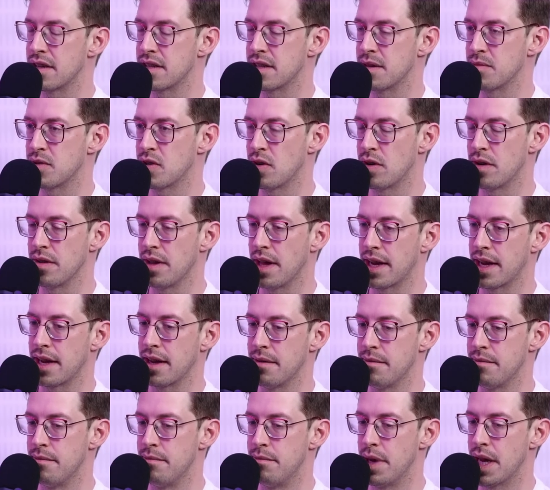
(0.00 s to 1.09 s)
some sort of like
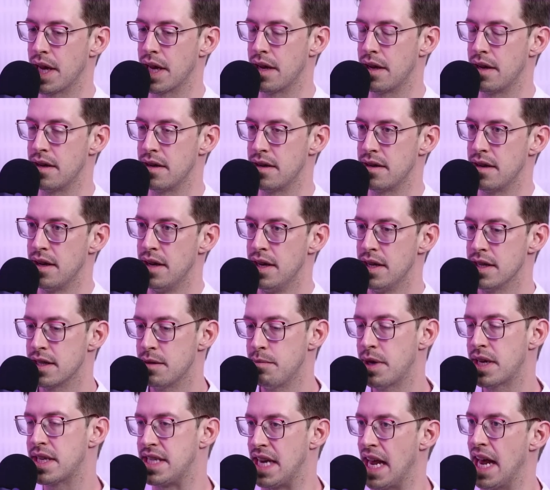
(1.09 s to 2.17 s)
some
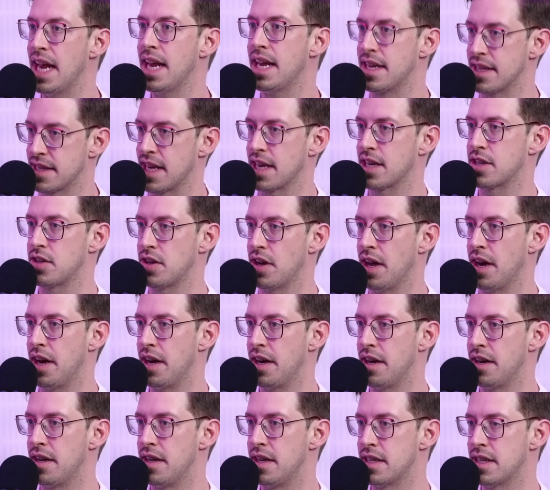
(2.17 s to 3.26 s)
big tank is actually on it.
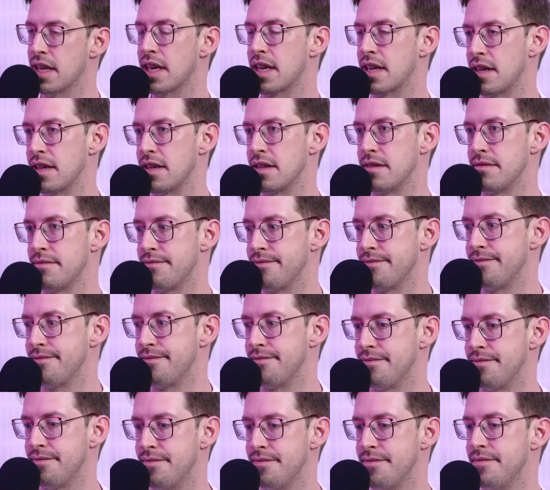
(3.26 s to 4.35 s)
It's like
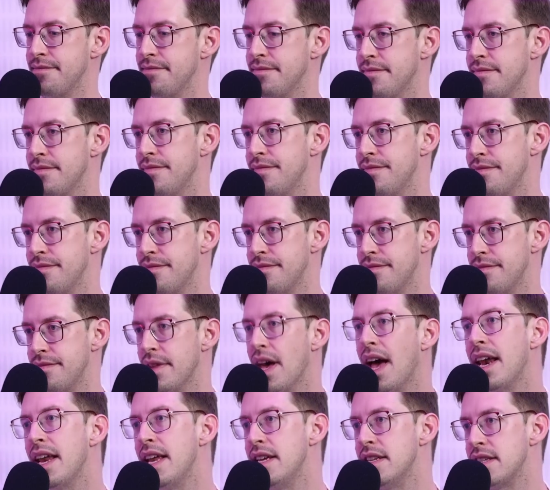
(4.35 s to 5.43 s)

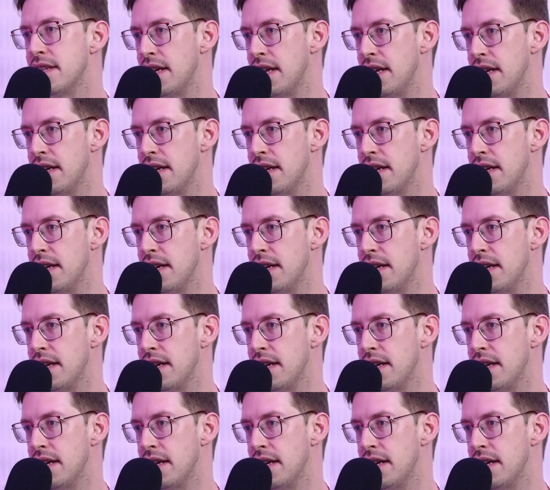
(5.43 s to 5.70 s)
not easy.